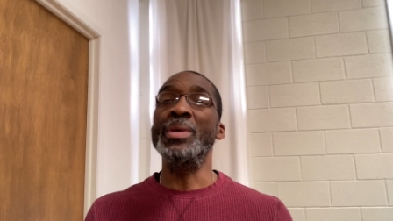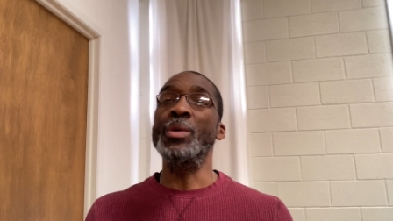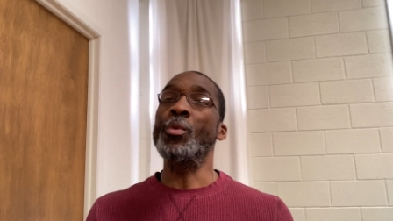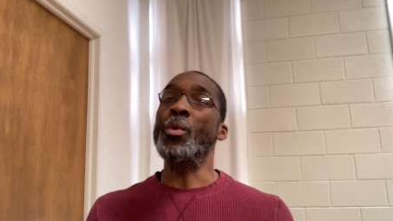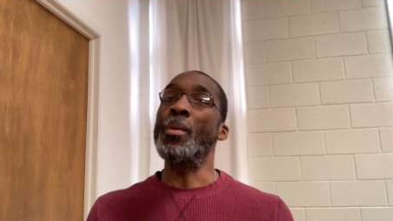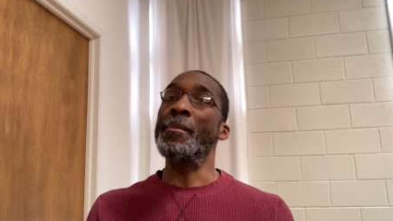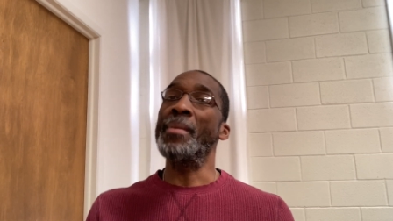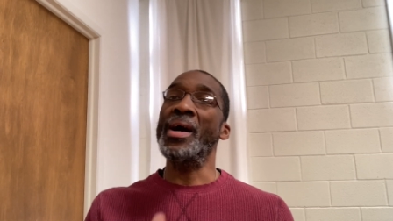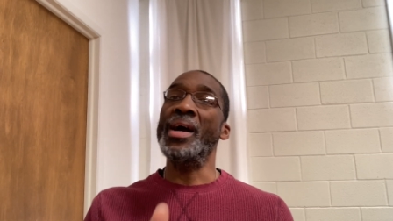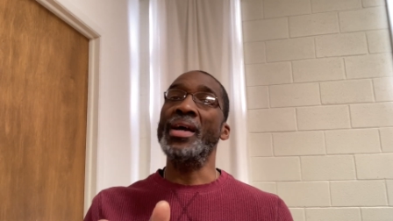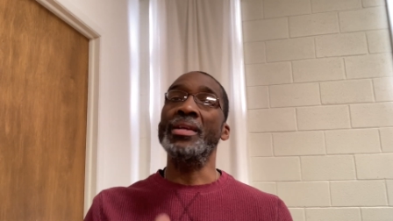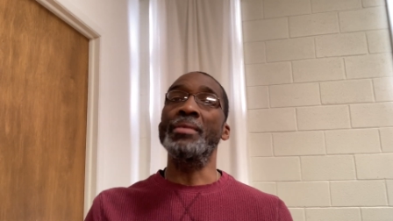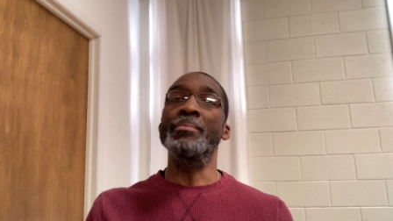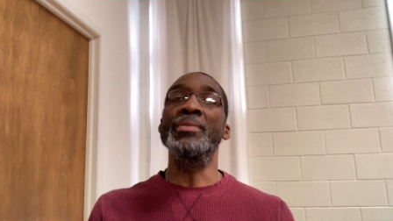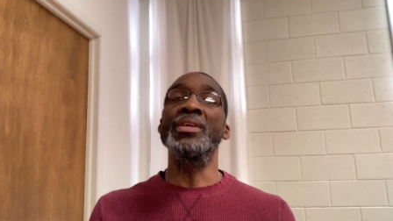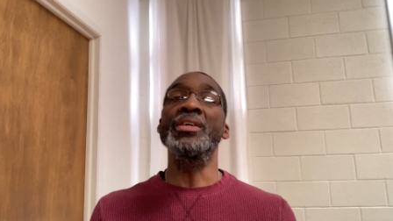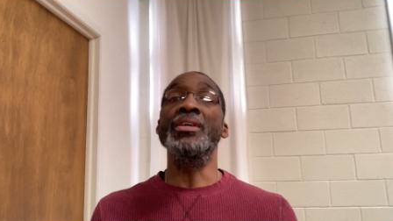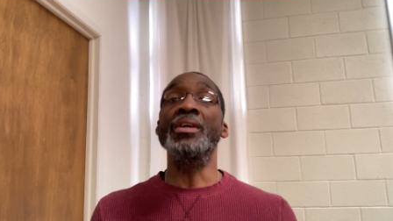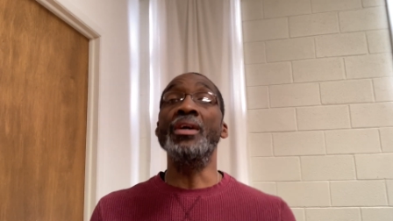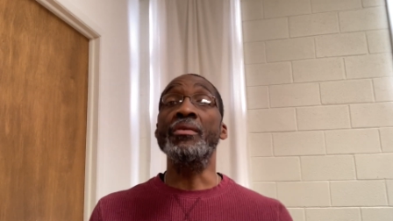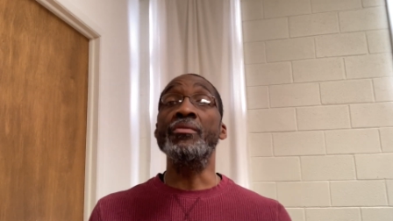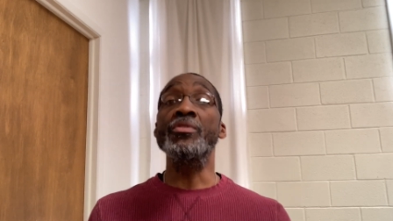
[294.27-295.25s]
Reminding
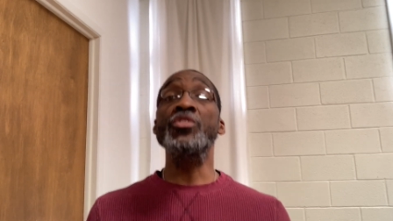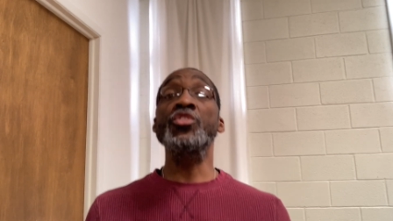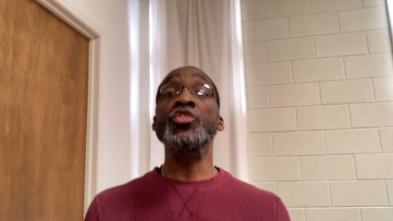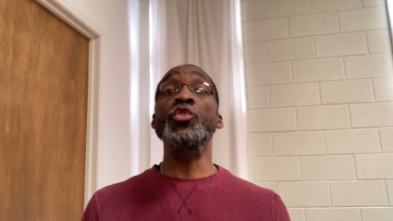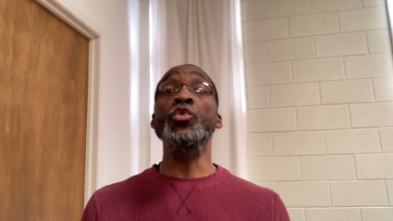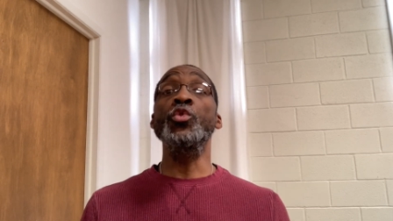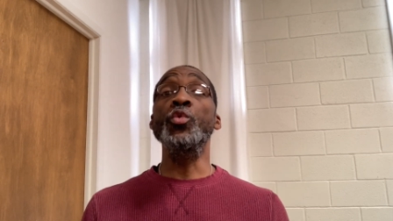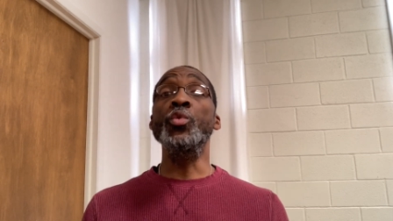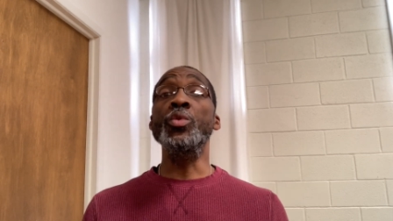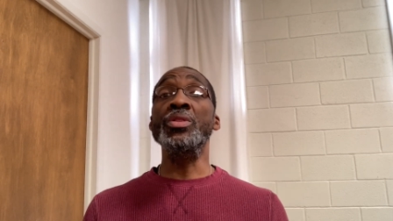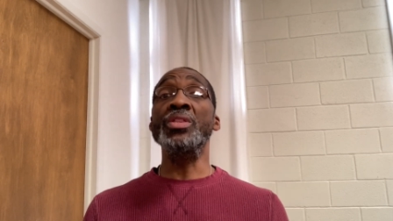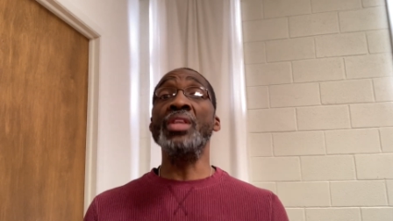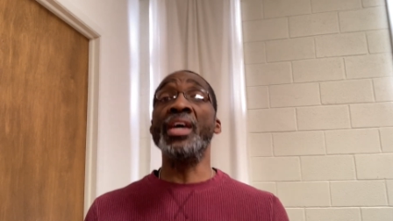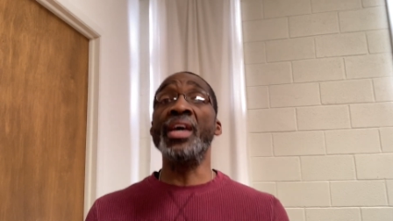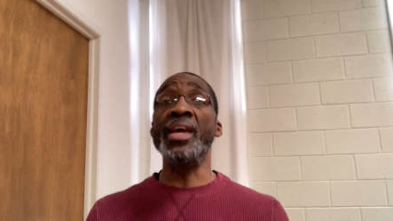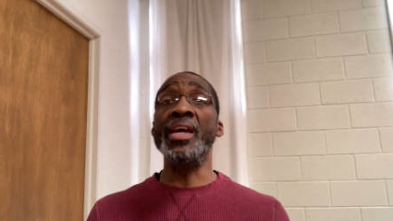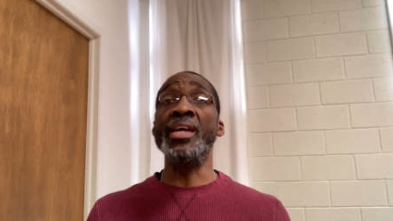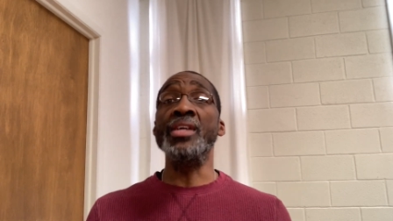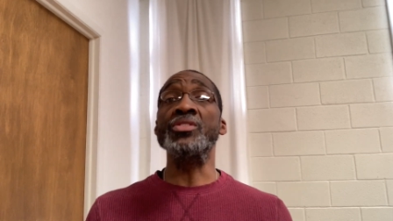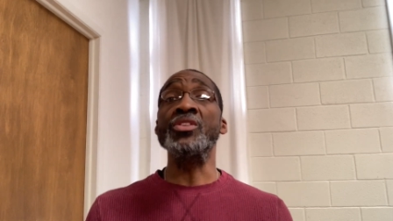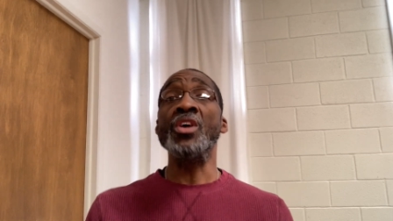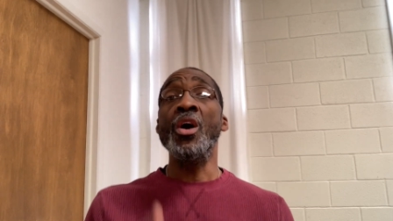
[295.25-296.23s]
me of two
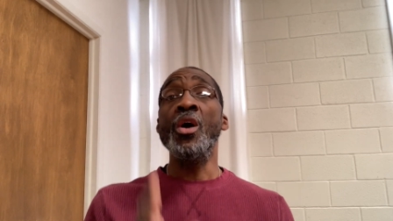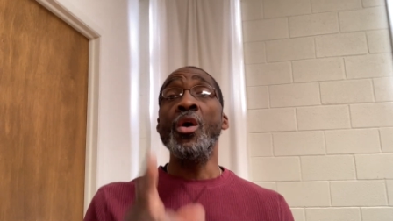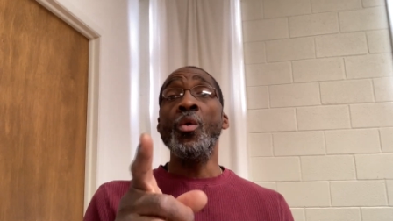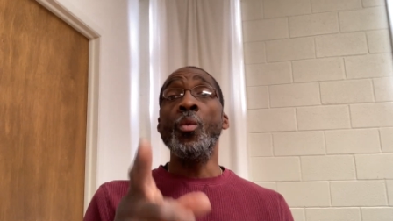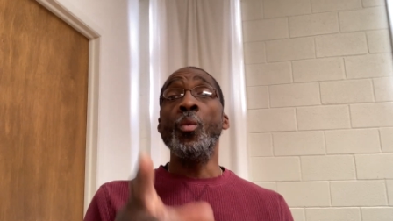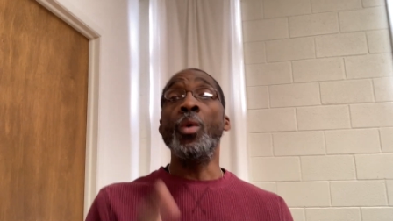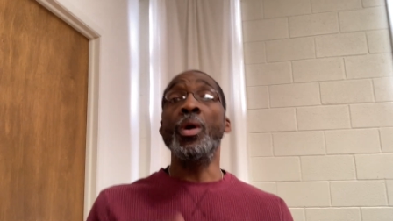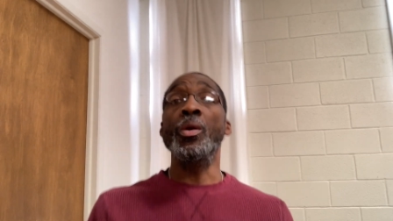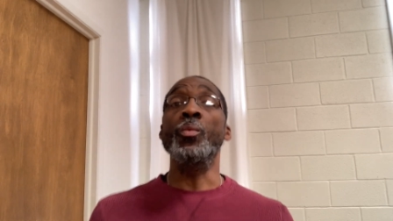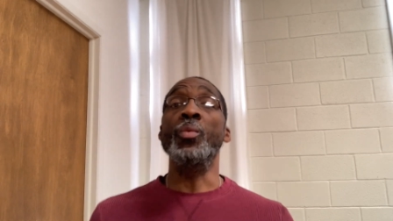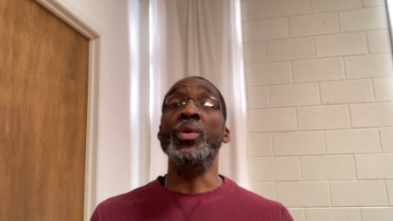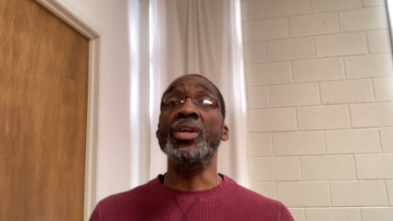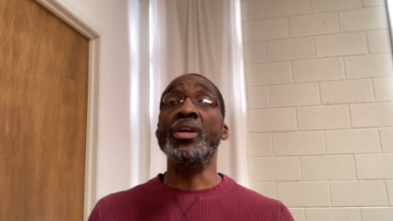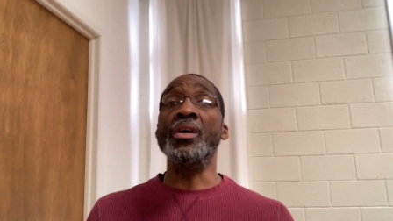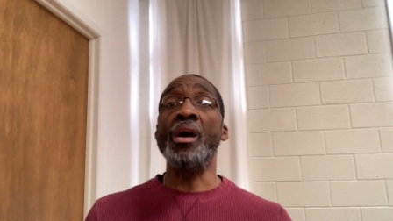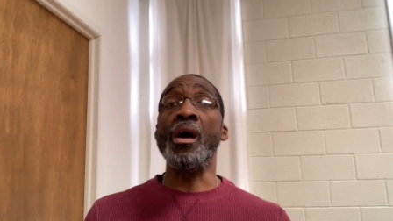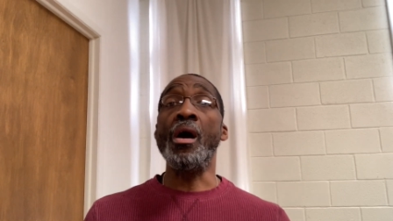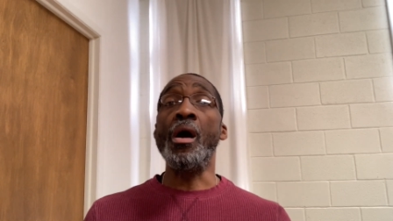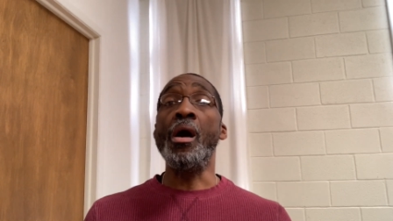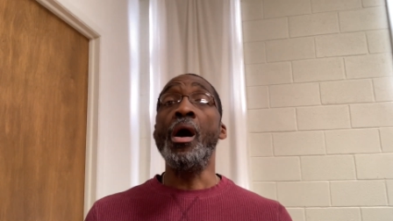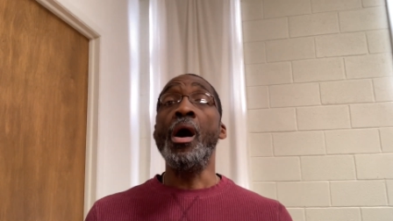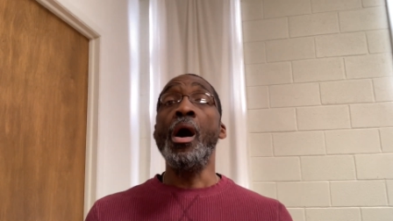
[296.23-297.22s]
things. One we
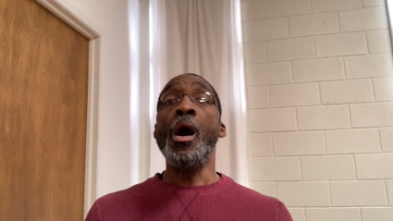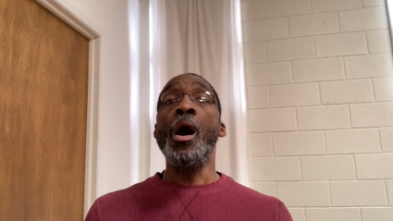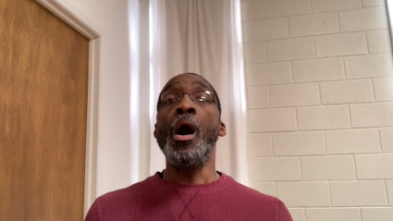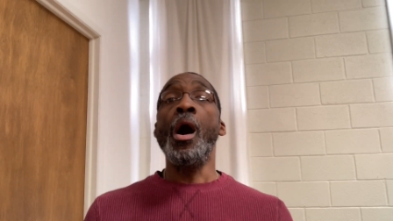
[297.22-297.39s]
call